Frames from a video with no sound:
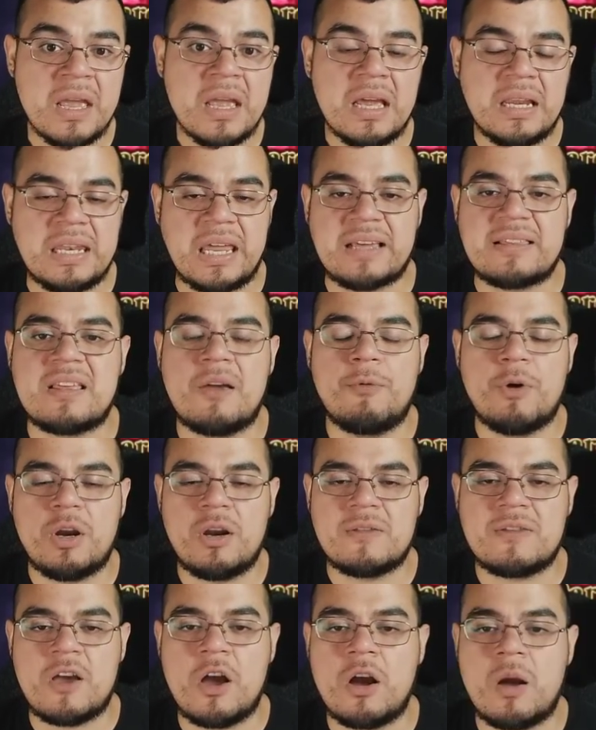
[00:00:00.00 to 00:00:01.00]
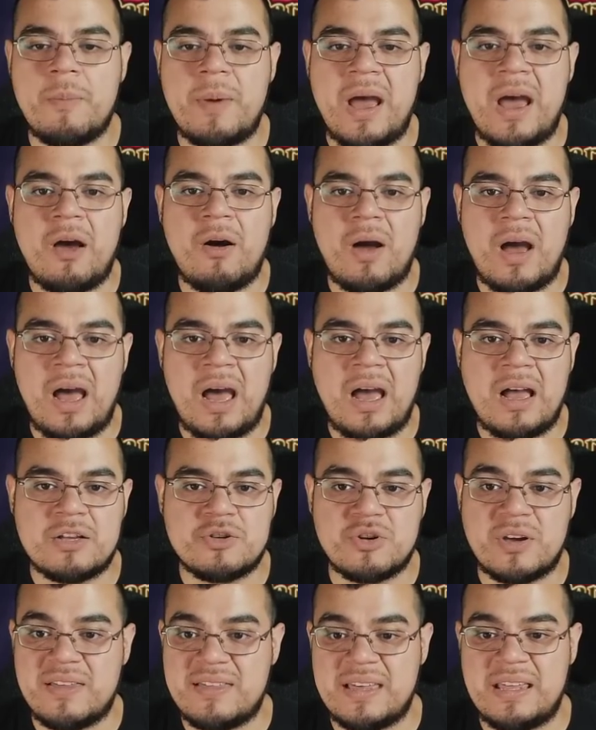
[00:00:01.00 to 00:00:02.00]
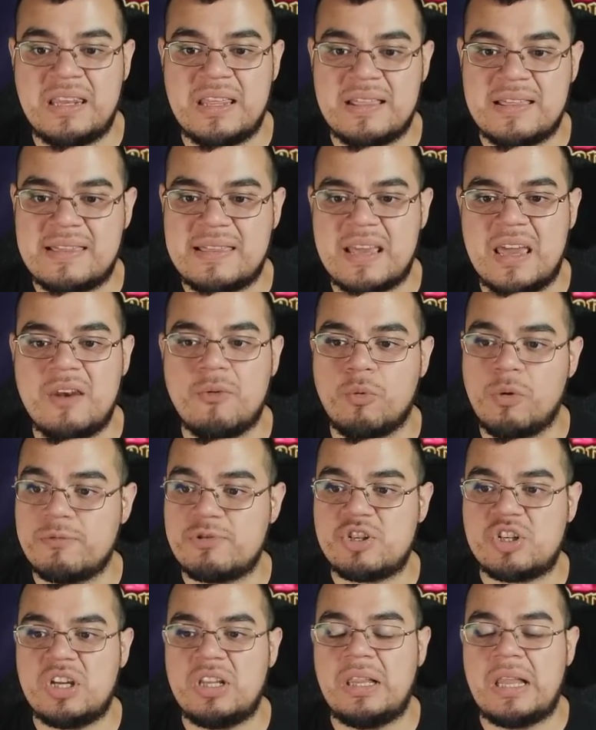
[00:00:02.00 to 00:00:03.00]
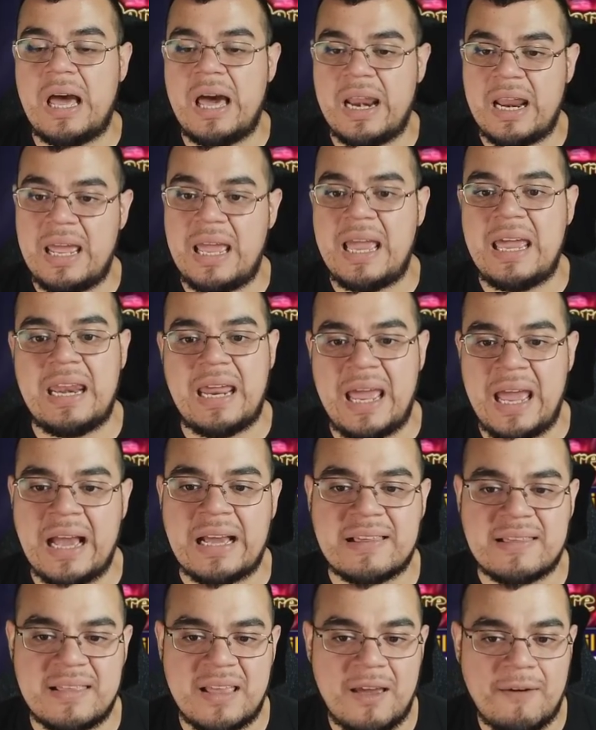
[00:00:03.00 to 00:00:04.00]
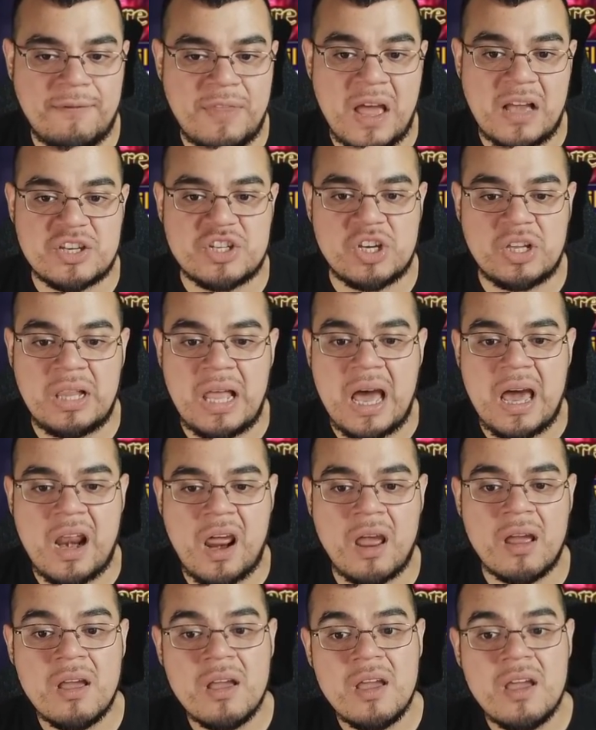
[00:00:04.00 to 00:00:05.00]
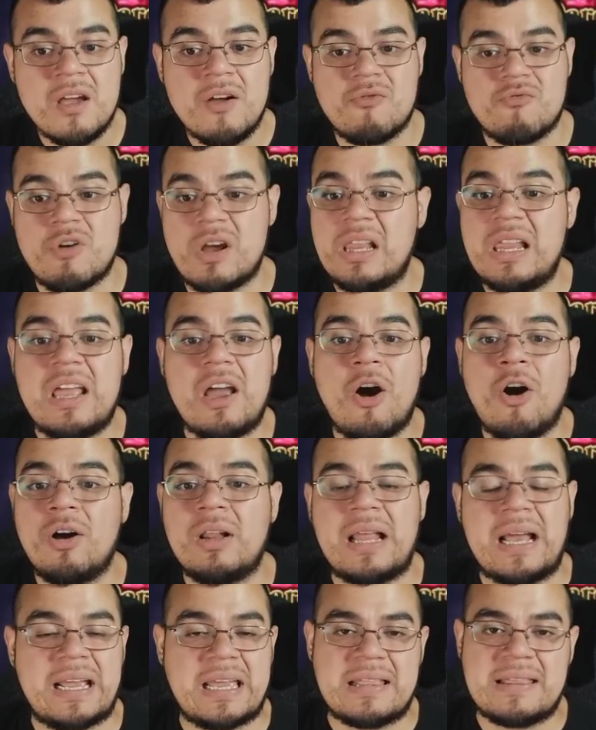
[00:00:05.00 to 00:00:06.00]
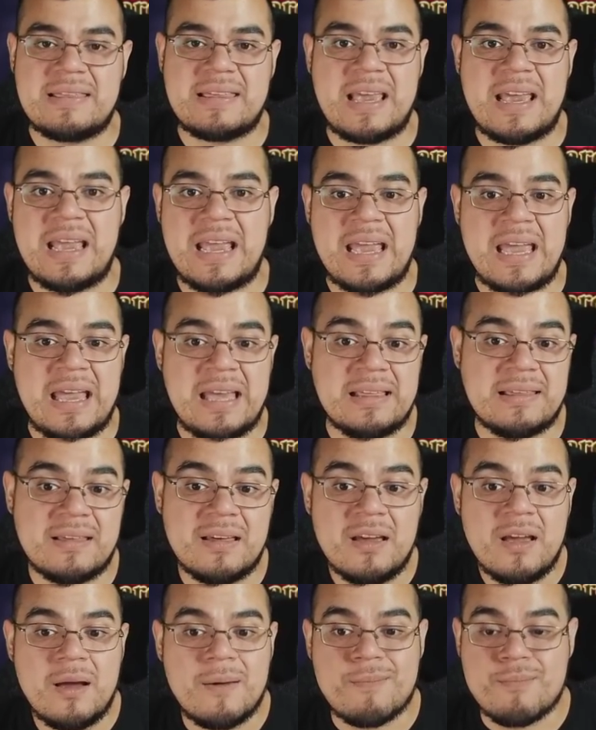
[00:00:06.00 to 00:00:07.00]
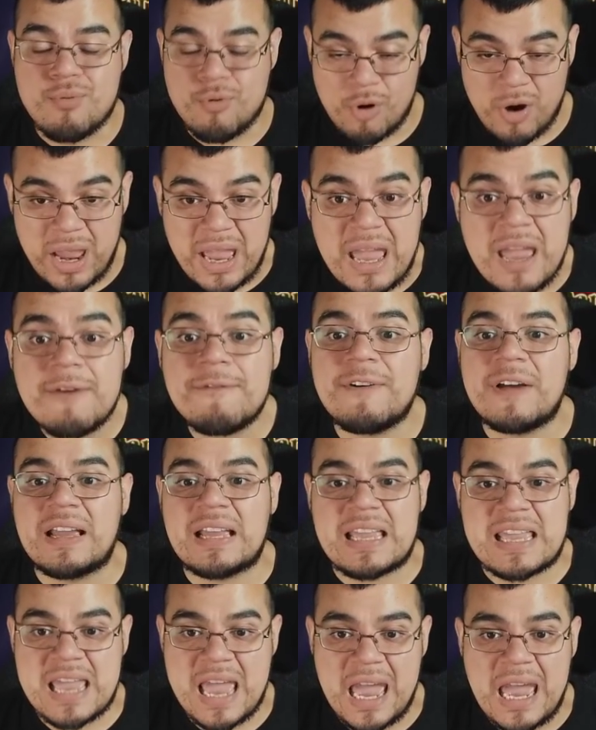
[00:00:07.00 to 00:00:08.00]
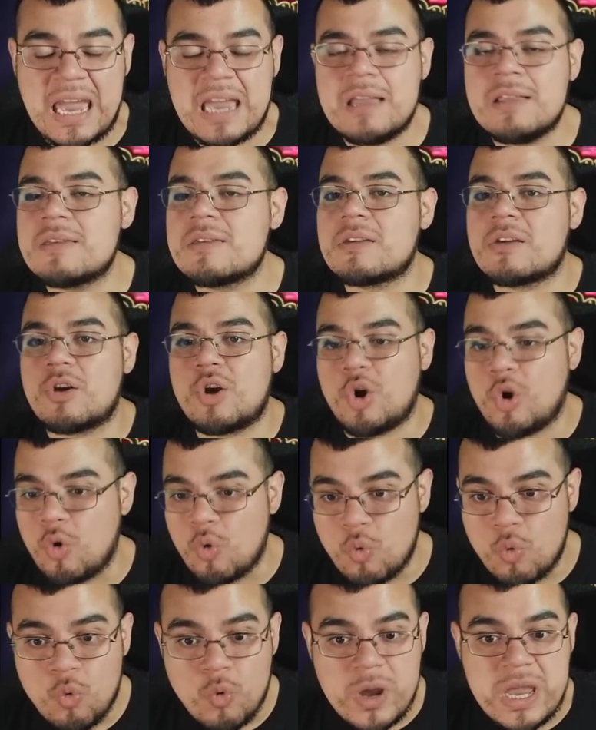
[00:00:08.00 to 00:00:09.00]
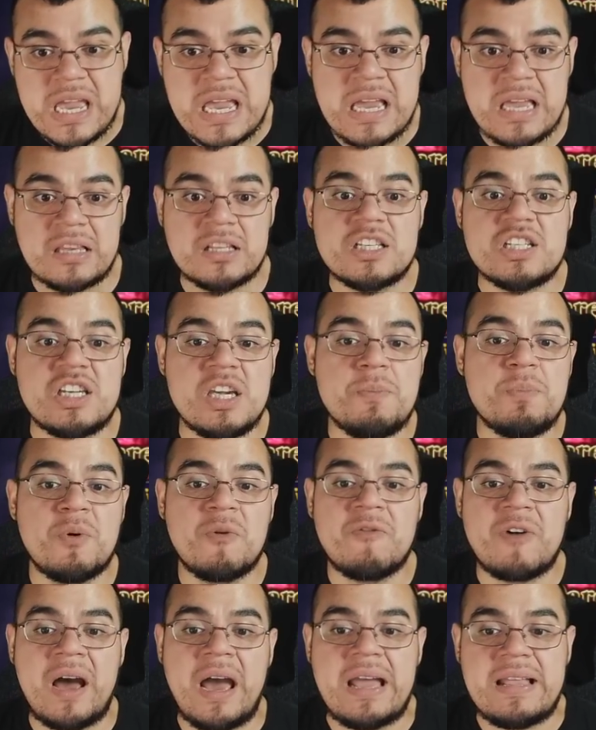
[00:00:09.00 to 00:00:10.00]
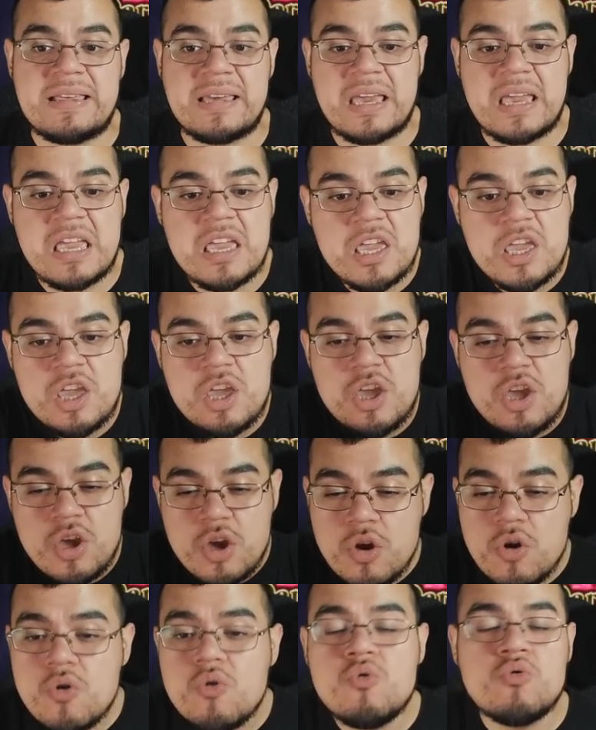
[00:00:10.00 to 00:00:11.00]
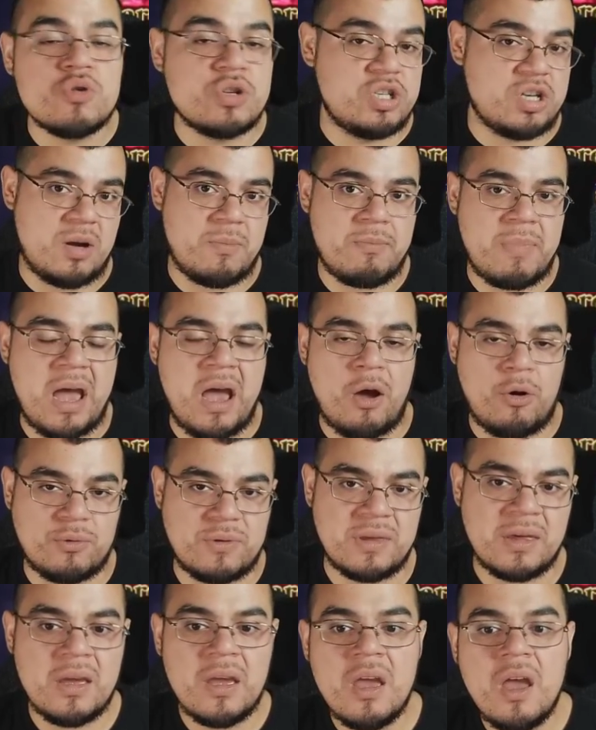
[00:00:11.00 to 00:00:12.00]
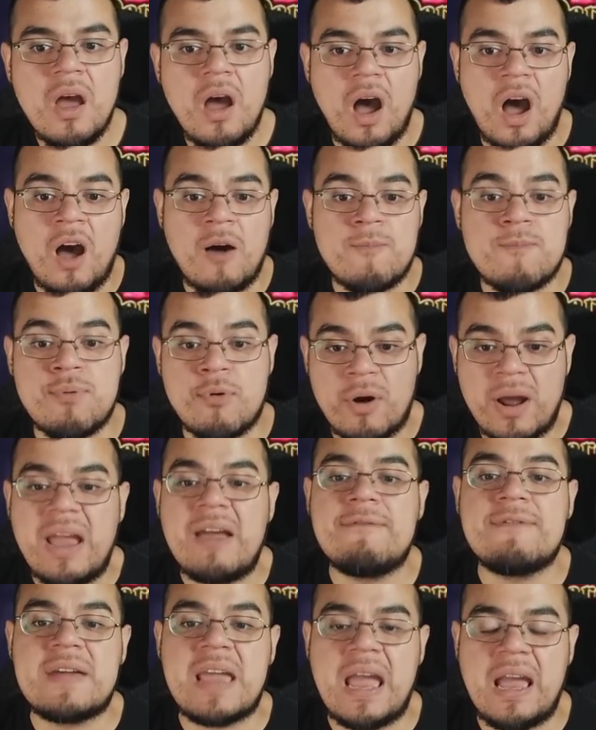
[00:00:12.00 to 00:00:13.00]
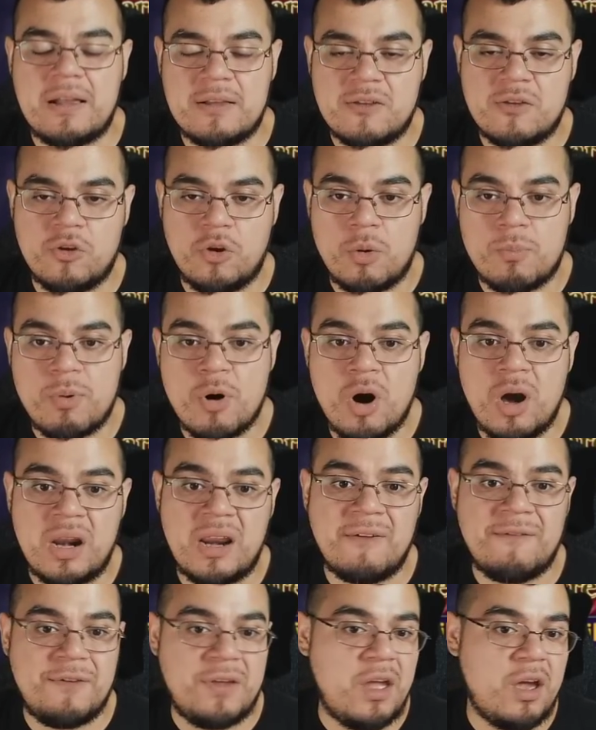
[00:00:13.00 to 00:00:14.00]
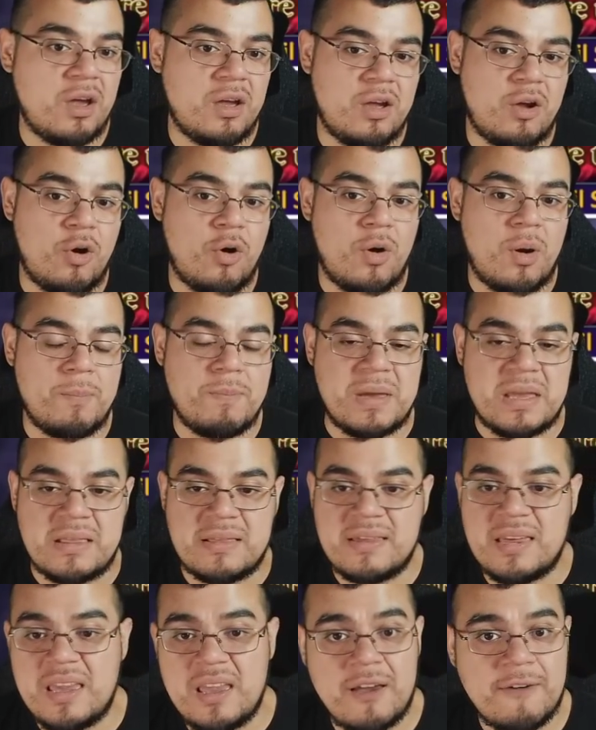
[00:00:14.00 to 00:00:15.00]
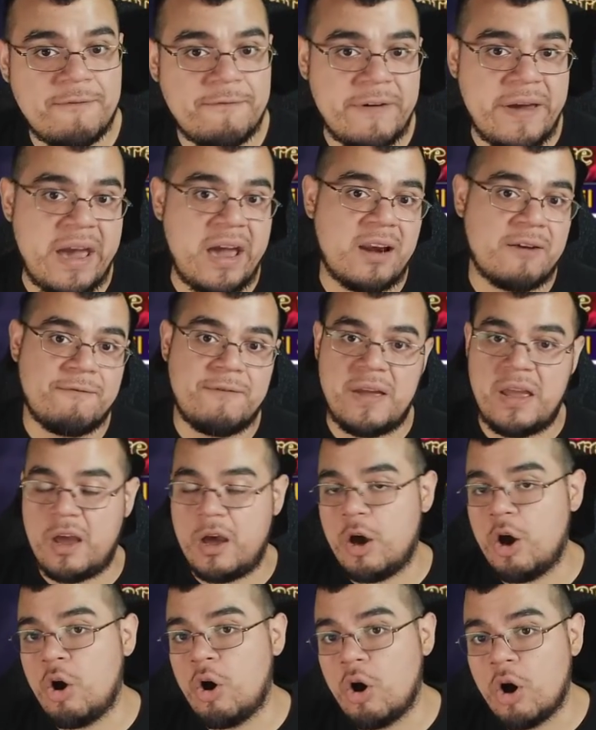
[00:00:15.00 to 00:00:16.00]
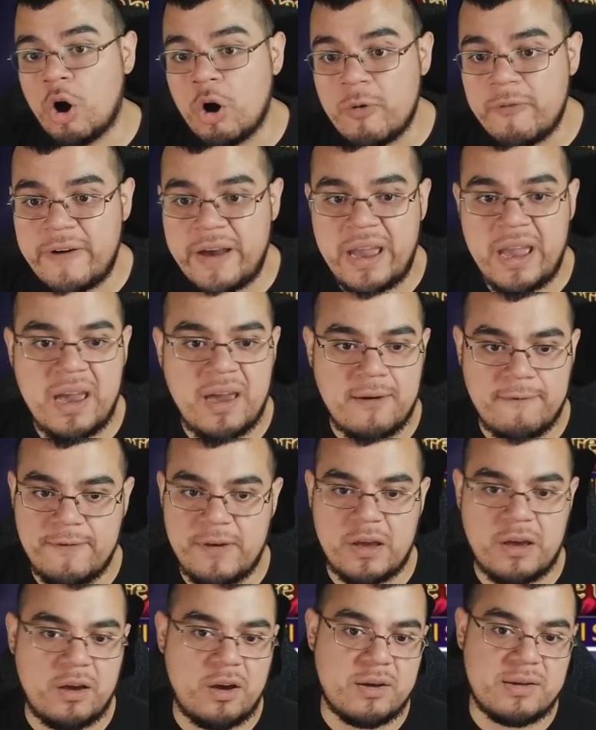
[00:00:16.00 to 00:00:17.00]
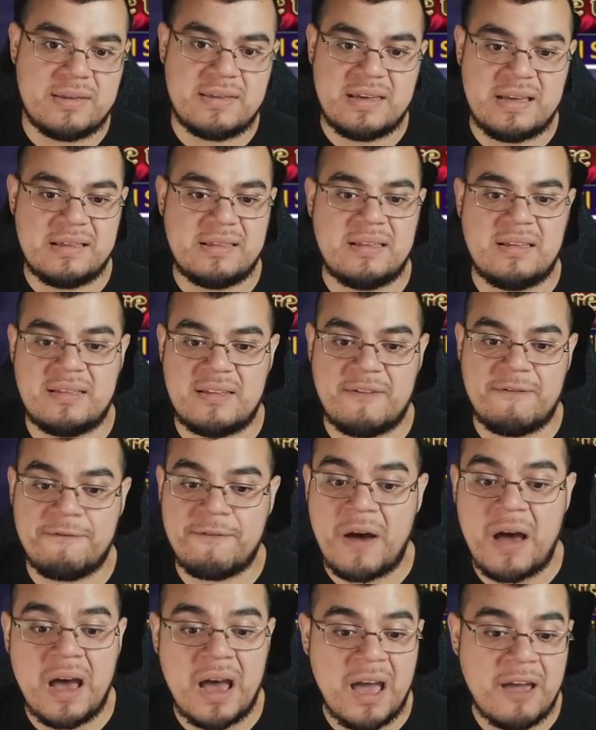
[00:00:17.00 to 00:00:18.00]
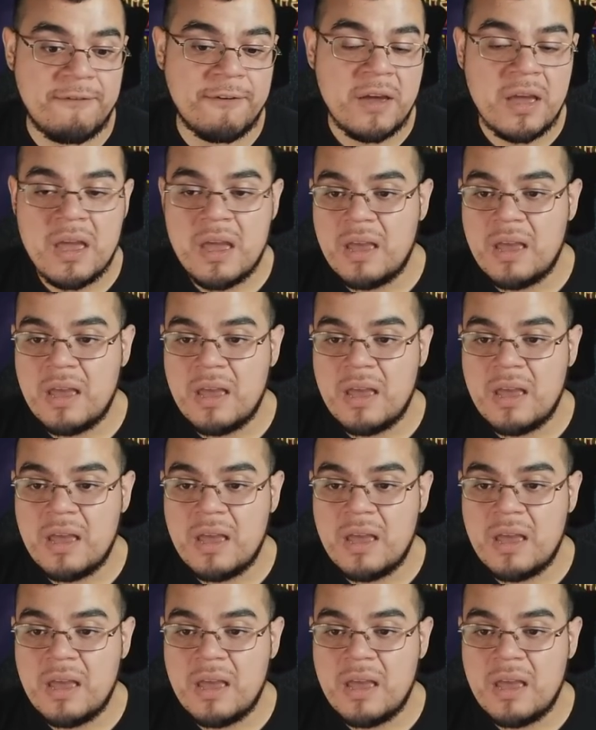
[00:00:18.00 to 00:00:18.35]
Next up, we're going to talk about Transcendence 10 with Sherlotta and Exdeath. Now, Sherlotta, really all I can say is Brave gains queen. She provides a huge amount of brave gains to the party via her BT effect, via her overhead, via her CCC5.